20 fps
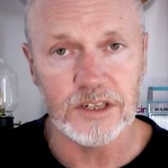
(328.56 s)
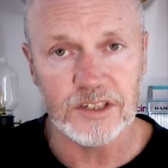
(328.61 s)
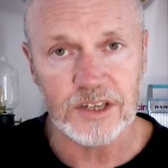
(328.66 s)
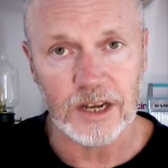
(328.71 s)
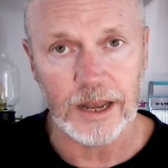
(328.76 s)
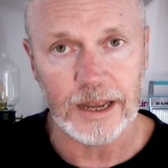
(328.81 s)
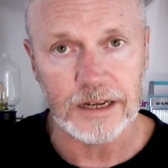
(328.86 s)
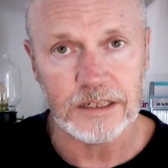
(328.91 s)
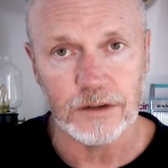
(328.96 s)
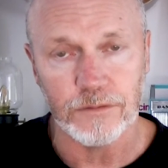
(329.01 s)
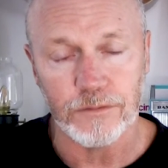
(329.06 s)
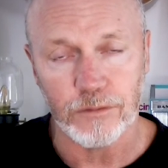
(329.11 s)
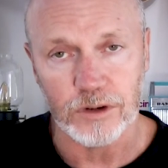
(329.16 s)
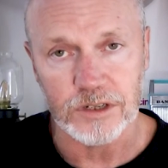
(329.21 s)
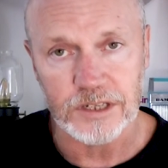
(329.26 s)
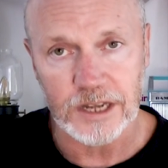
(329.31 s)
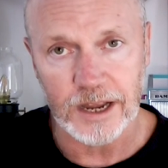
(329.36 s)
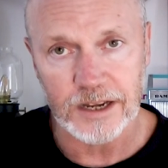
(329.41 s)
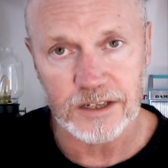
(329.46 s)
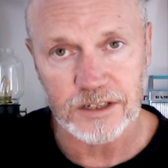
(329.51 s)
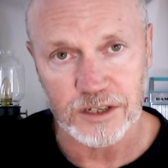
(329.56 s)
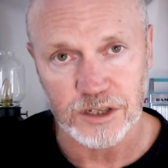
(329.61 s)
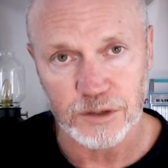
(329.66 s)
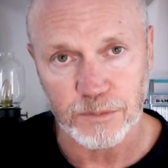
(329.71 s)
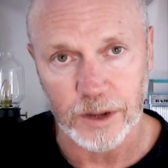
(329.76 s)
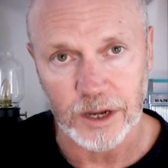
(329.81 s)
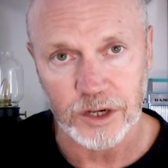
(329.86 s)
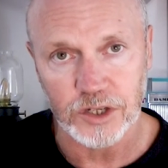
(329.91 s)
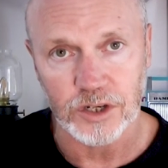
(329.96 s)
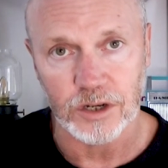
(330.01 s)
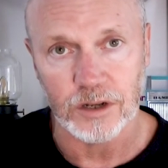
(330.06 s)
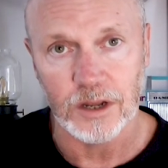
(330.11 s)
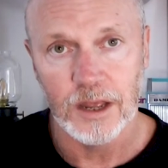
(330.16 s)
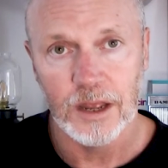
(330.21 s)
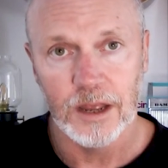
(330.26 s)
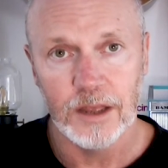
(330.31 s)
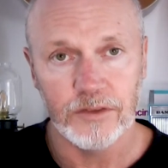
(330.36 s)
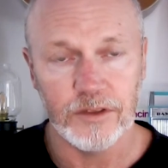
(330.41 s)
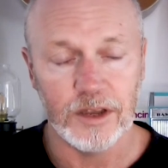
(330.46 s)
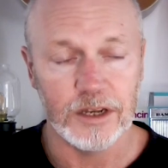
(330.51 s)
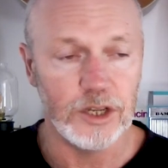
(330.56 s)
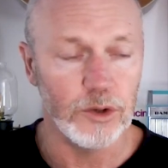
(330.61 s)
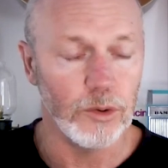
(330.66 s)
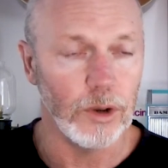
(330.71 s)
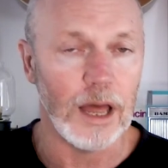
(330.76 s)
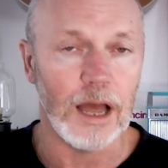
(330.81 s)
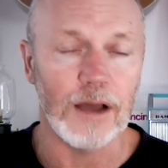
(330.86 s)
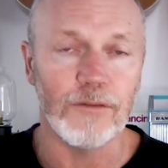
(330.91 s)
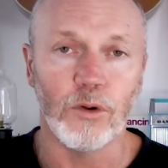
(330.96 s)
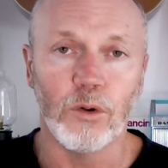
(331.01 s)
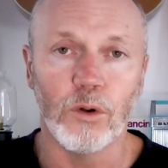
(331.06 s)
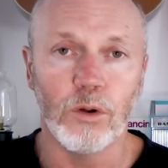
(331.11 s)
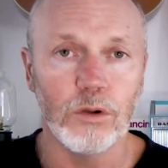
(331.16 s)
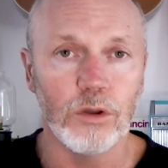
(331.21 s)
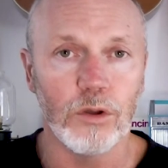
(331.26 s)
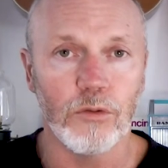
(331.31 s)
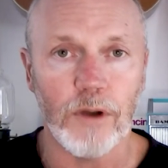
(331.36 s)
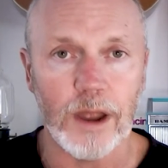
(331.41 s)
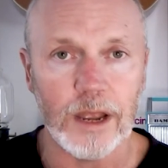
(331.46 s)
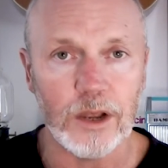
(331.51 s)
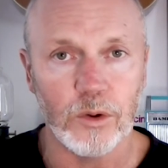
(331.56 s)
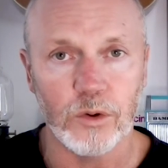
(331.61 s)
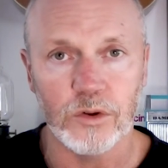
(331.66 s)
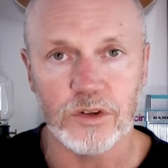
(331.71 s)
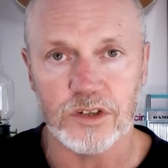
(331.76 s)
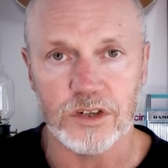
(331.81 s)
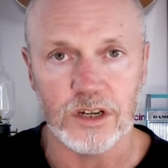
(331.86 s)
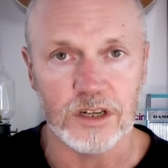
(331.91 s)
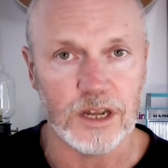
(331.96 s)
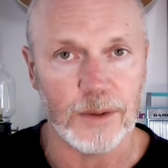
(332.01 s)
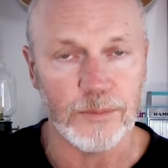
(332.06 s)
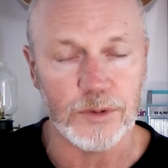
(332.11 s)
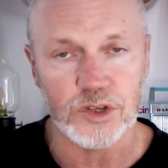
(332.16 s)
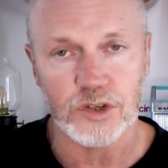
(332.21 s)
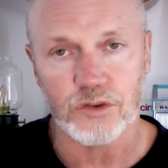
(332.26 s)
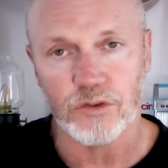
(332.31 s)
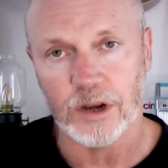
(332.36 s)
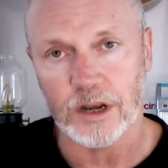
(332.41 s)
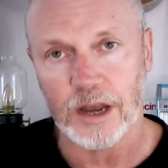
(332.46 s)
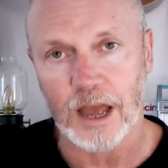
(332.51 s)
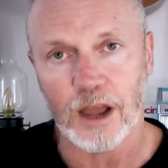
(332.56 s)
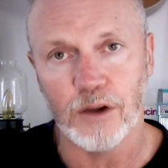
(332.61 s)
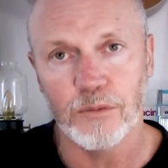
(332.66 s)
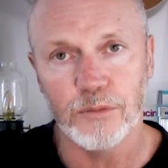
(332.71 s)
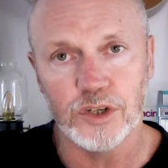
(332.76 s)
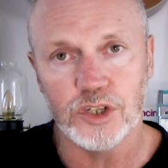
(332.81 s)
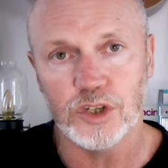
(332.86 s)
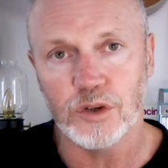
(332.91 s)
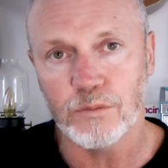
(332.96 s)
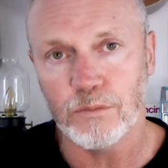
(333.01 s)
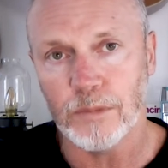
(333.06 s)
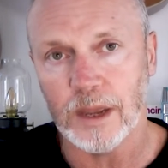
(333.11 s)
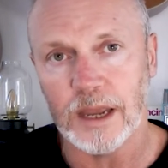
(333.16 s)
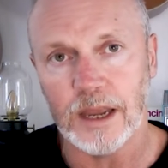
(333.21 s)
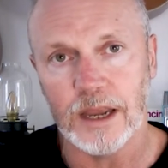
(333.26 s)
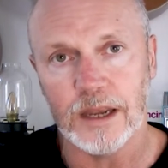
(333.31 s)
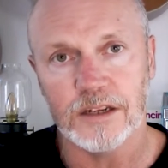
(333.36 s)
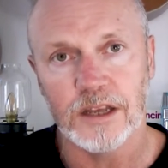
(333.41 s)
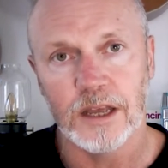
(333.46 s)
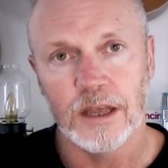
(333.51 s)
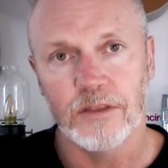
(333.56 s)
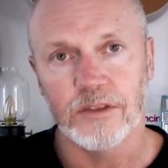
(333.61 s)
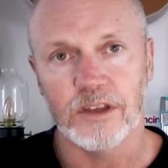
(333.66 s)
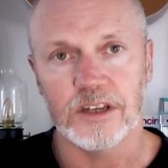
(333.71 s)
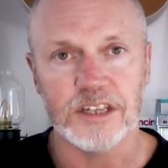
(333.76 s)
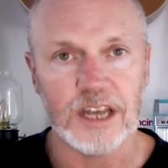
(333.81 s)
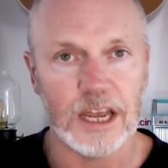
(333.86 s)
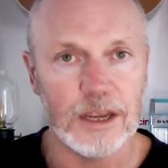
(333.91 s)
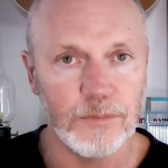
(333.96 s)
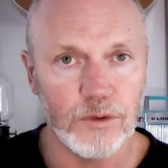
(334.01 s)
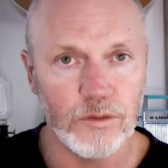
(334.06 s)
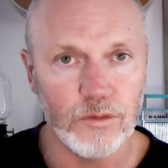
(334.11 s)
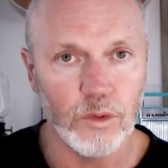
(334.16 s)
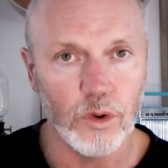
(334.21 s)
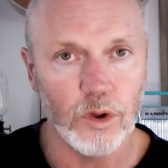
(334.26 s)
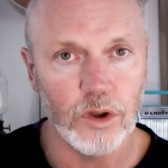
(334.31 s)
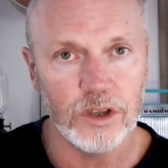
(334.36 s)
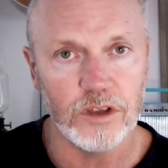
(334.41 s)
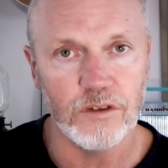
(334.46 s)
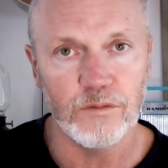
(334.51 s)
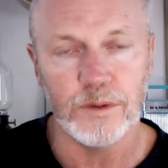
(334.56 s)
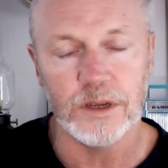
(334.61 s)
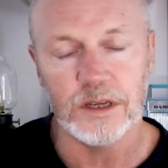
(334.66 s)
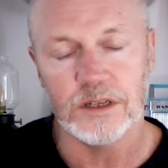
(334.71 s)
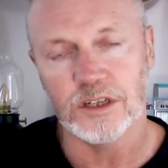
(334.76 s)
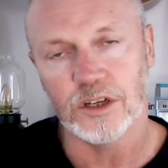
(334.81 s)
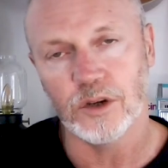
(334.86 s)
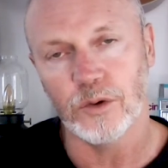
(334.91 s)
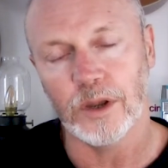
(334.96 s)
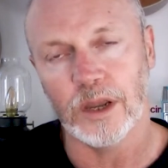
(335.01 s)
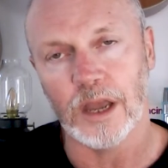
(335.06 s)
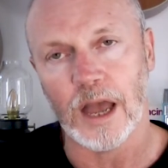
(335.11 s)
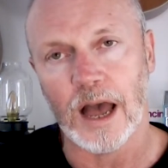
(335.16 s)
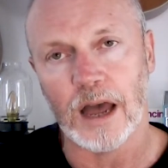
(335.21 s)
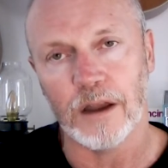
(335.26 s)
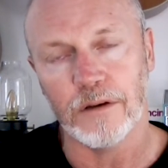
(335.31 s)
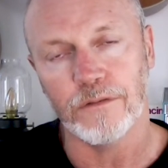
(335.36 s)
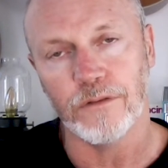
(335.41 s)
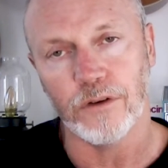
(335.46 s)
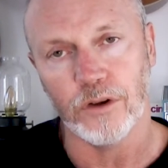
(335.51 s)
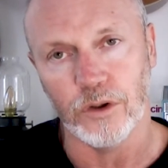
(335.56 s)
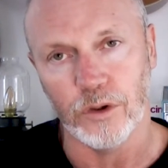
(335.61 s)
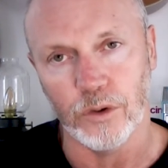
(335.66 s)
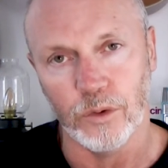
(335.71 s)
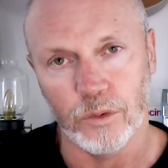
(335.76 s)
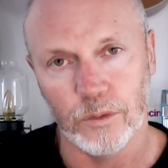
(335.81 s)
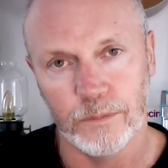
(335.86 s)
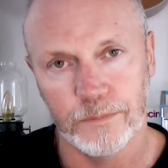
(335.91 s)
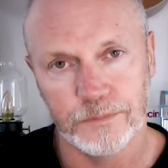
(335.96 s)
selected for a tax inspection, then you will have all the records to demonstrate how much you made, the type of work you've been doing, and for who.